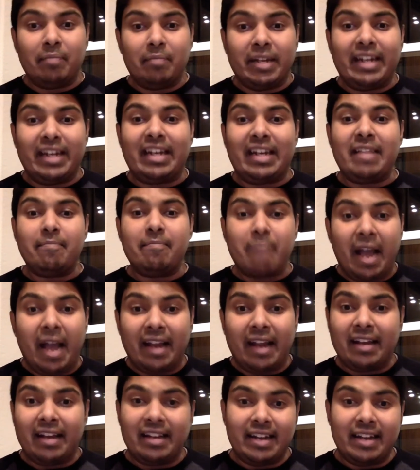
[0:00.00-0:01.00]
completely
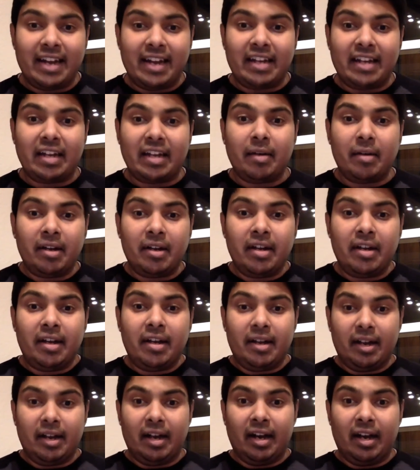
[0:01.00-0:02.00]
back-end data
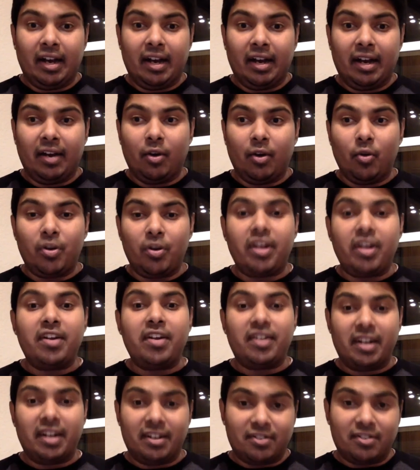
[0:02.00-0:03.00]

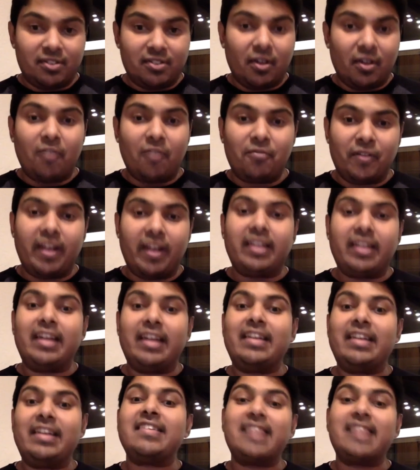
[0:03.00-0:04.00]
oriented software
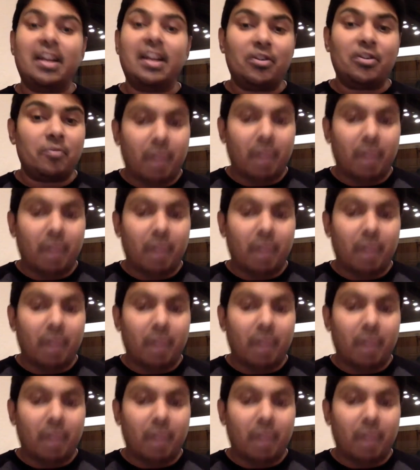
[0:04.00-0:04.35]
that they sell to